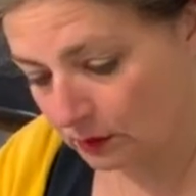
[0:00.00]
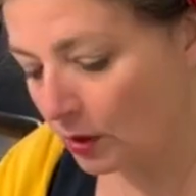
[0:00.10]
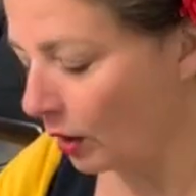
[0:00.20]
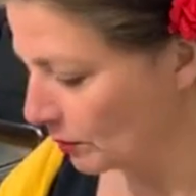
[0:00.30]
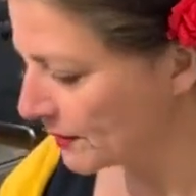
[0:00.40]

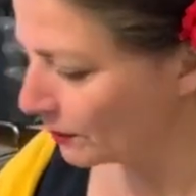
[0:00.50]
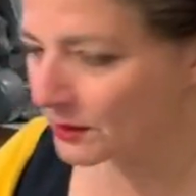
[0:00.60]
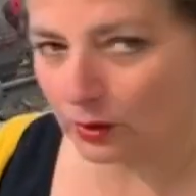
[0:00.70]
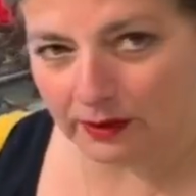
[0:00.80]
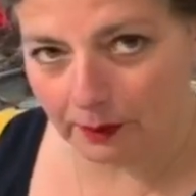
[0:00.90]
no, so we're
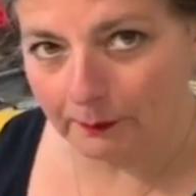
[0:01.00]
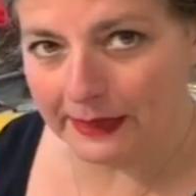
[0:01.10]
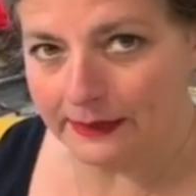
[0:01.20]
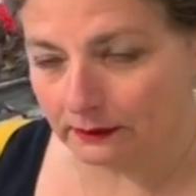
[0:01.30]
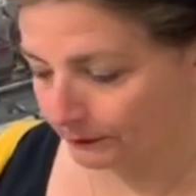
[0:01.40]
doing the
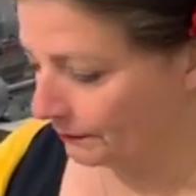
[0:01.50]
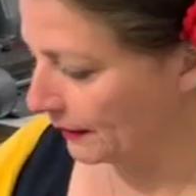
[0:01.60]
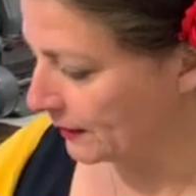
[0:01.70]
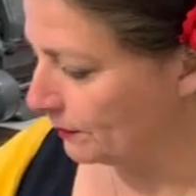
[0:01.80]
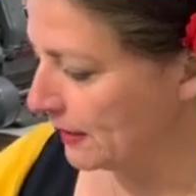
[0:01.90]
medium,
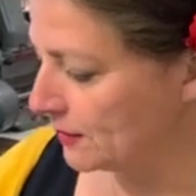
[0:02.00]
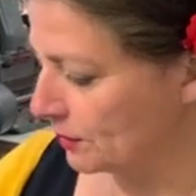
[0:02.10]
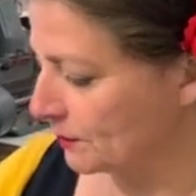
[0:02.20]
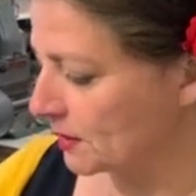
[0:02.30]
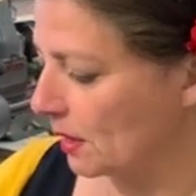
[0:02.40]
mid,
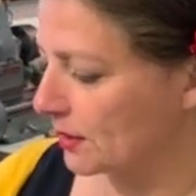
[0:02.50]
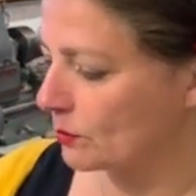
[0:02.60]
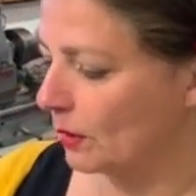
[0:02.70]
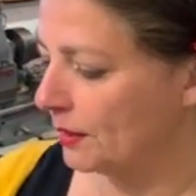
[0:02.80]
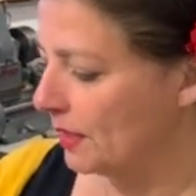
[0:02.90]
medium size
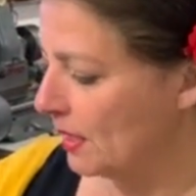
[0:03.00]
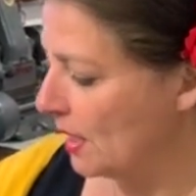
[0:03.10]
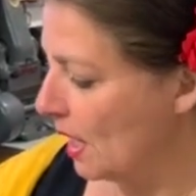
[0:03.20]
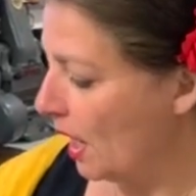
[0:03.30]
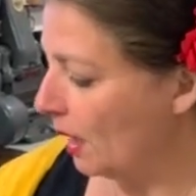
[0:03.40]
one.
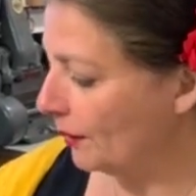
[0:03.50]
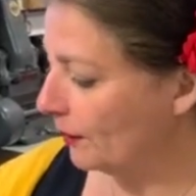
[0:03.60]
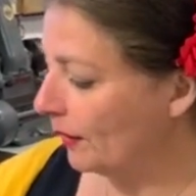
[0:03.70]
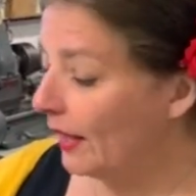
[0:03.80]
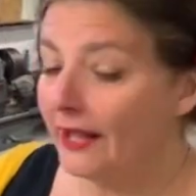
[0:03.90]
I,
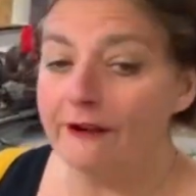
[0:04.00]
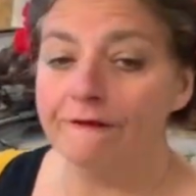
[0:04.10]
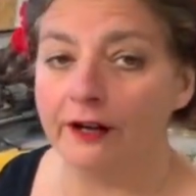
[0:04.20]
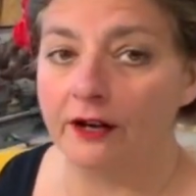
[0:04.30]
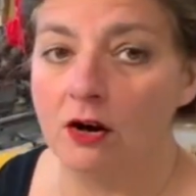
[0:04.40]

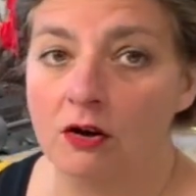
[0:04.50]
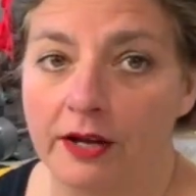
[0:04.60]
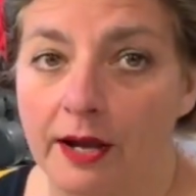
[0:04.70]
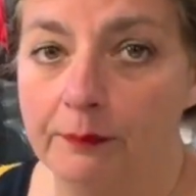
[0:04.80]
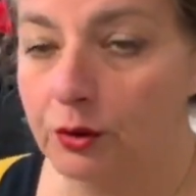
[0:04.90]
if I can't
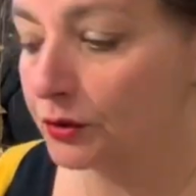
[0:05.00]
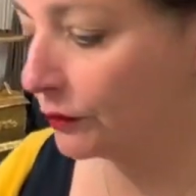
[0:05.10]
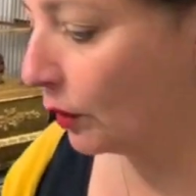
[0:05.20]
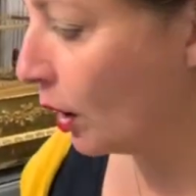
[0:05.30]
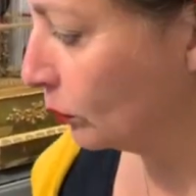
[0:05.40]
get
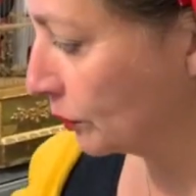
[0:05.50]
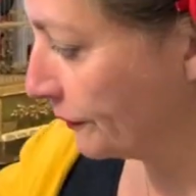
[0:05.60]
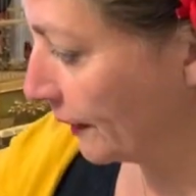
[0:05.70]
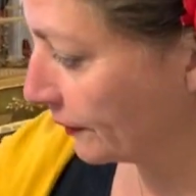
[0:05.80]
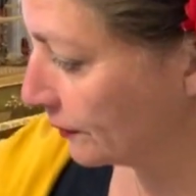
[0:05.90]
beautiful old
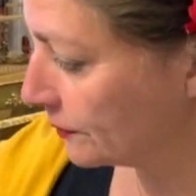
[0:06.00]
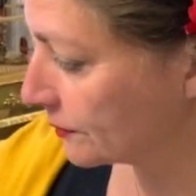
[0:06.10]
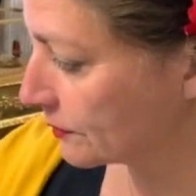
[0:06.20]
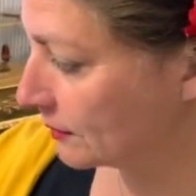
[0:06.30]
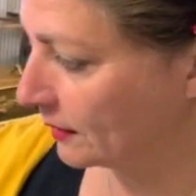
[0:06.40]

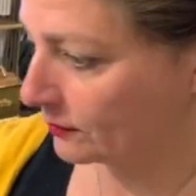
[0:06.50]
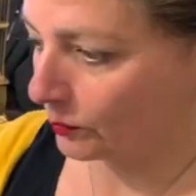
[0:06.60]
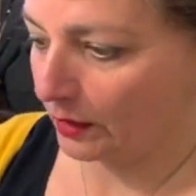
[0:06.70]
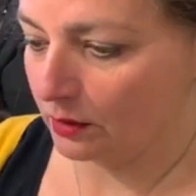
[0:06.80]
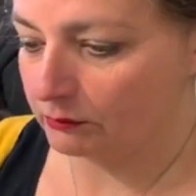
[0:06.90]
feathers, and
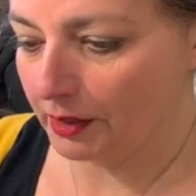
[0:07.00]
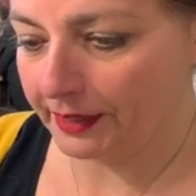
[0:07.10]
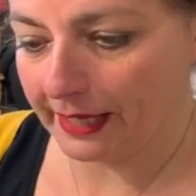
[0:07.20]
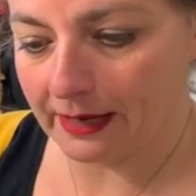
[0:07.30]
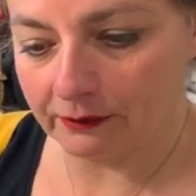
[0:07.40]
we are
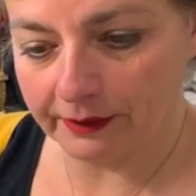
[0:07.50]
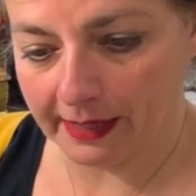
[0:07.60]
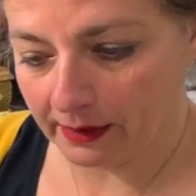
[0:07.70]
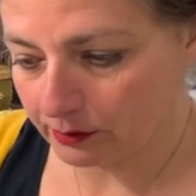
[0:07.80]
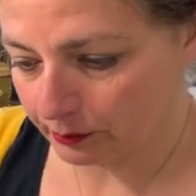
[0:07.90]
running out
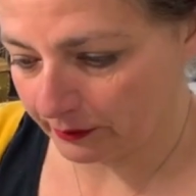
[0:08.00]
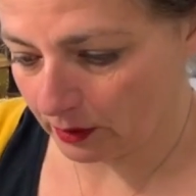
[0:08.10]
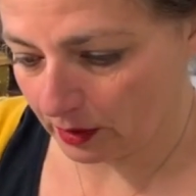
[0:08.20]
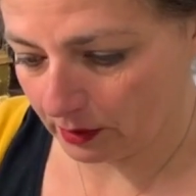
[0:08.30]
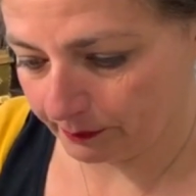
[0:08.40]
now, we've
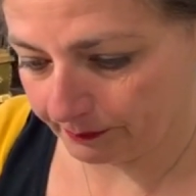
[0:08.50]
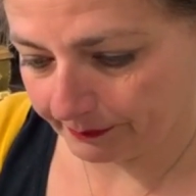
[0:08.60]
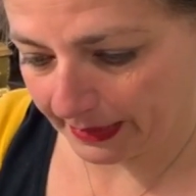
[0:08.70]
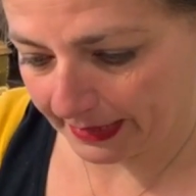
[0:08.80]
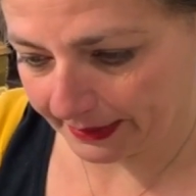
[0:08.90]
got our
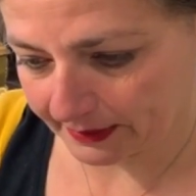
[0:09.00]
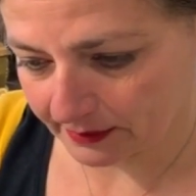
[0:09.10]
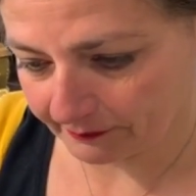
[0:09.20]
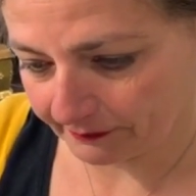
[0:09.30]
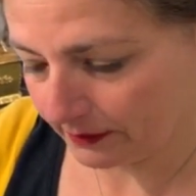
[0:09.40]
bags of